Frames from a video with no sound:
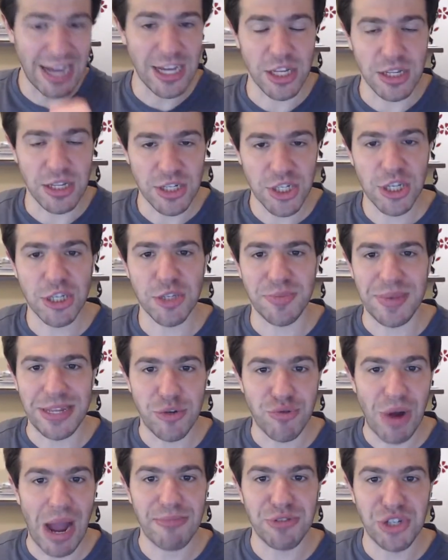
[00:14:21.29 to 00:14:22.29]

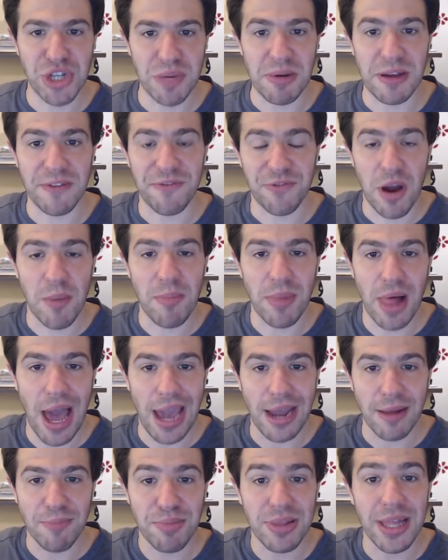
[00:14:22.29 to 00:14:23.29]
shipping from
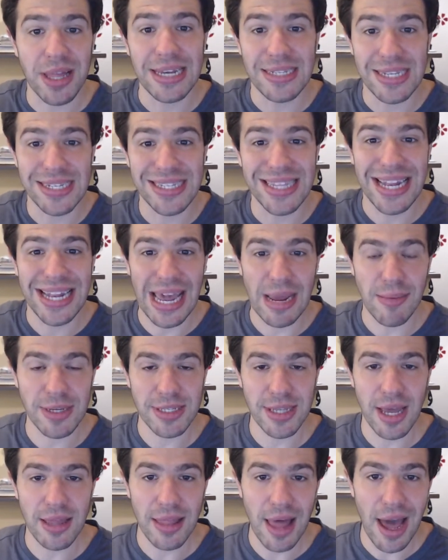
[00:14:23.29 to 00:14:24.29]
like places that
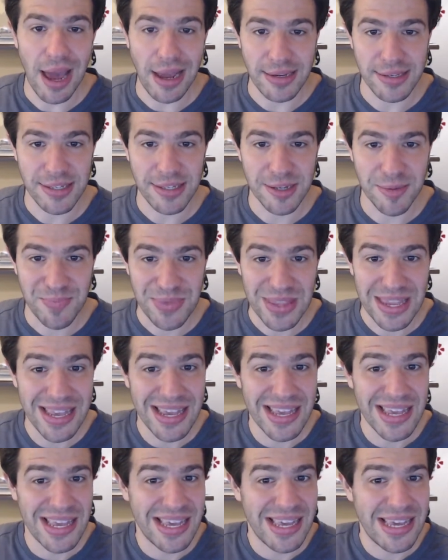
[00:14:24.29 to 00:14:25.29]
Amazon likes.
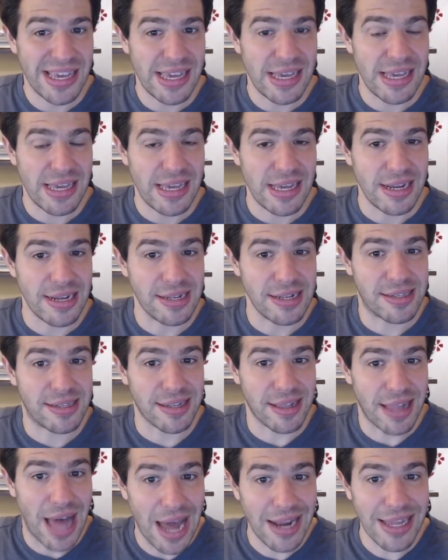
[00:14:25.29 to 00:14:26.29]
It's a
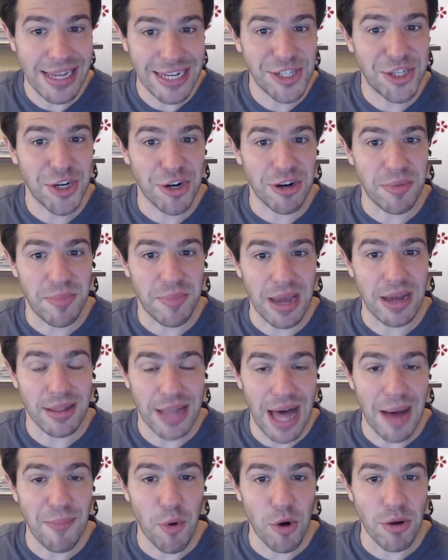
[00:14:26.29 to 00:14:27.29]
lot easier to make a
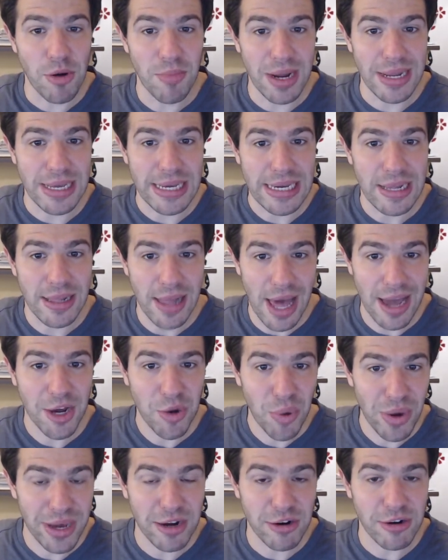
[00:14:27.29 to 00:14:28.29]
lot more money a lot
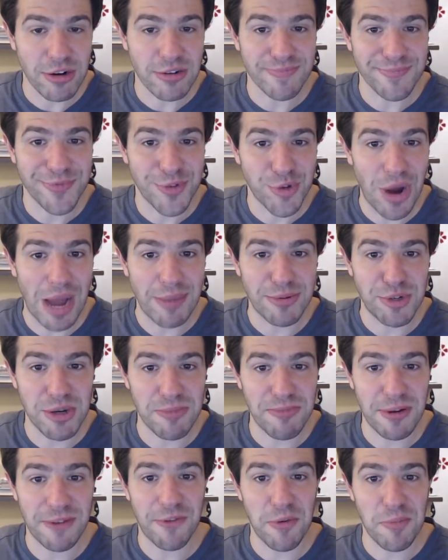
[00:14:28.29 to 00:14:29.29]
quicker drop
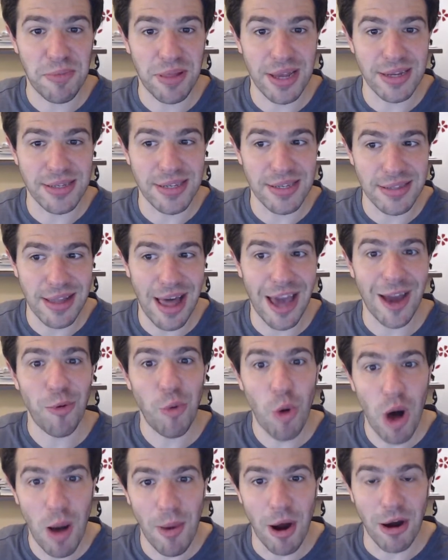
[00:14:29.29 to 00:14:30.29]
shipping from places like
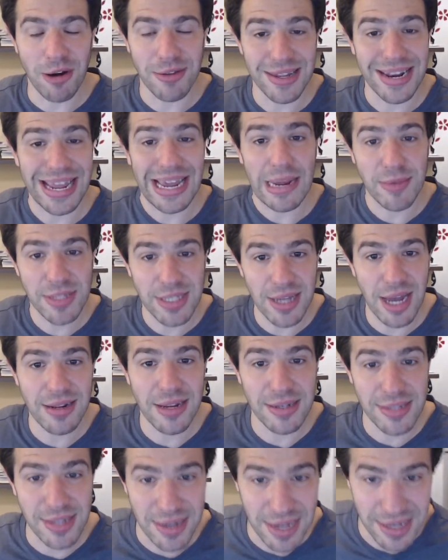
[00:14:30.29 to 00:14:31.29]
Walmart that Amazon
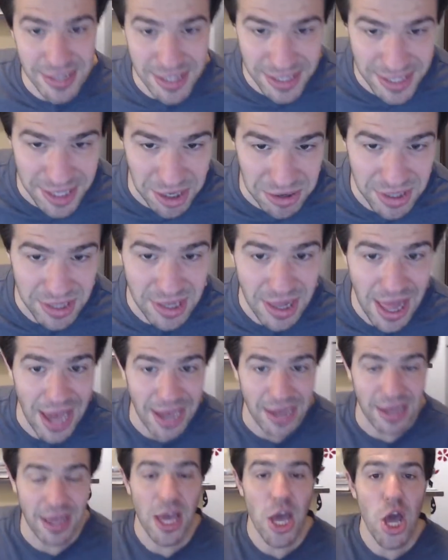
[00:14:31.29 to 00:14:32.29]
doesn't necessarily
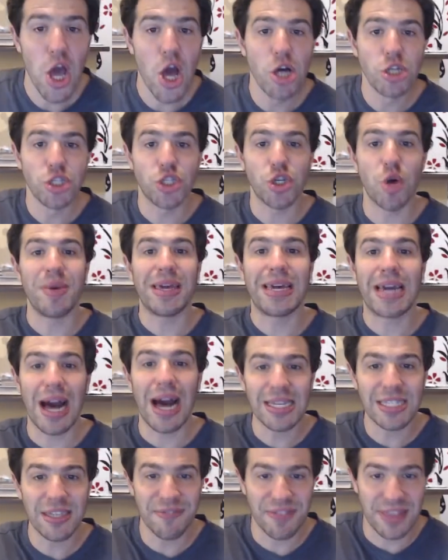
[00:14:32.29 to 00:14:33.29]
like. So
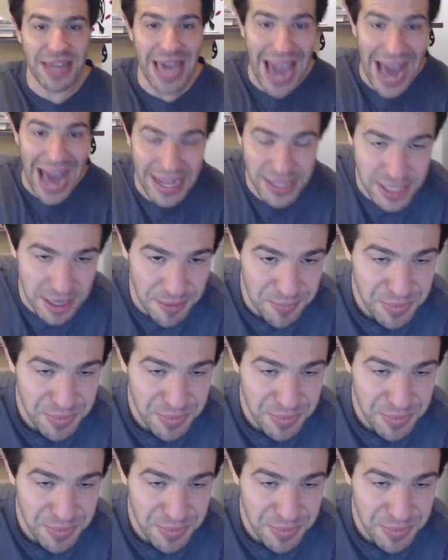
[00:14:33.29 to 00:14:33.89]
because of that,